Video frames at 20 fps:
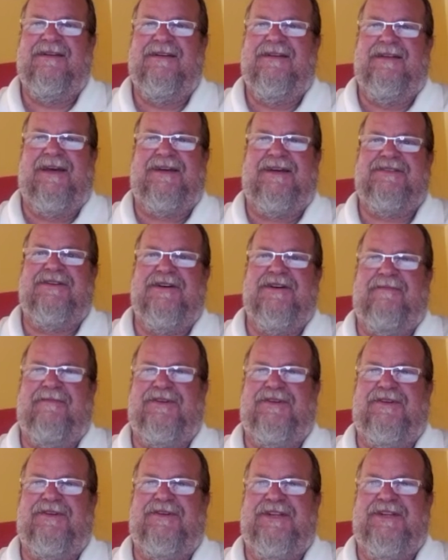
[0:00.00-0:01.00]
next
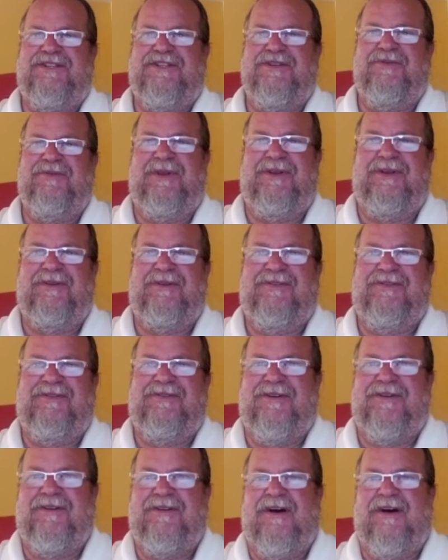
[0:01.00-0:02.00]
conversation, when you start
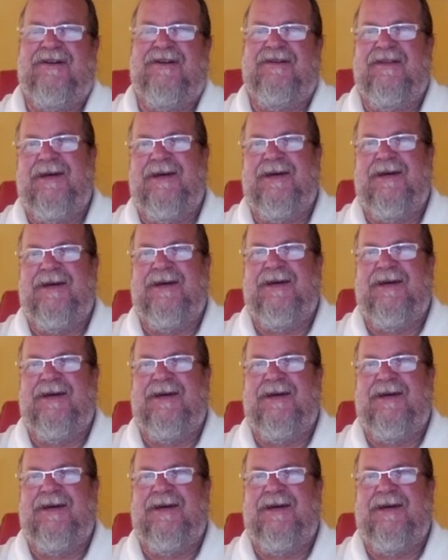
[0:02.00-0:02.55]
to talk to them.